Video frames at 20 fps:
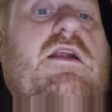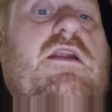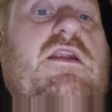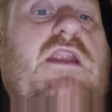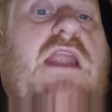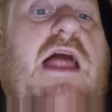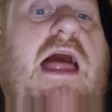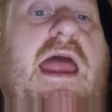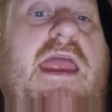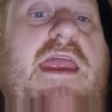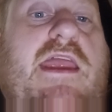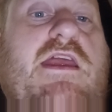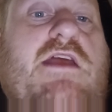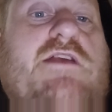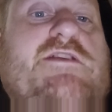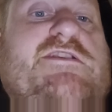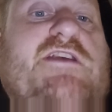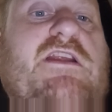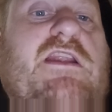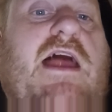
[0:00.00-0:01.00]
like
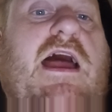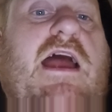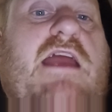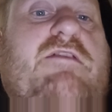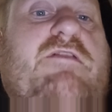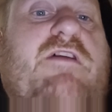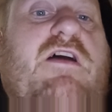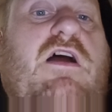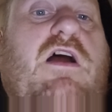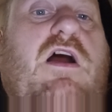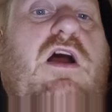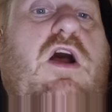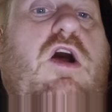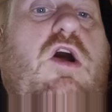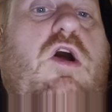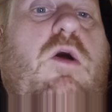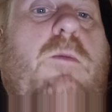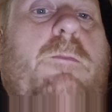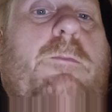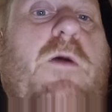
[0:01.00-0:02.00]
saliva
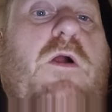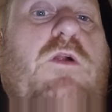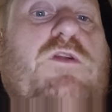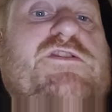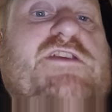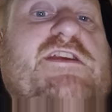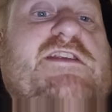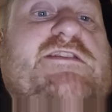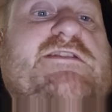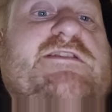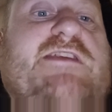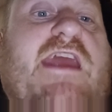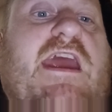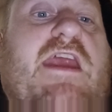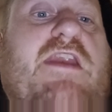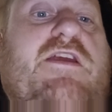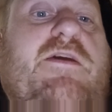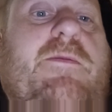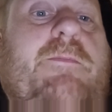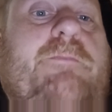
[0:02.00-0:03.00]
or molted skin.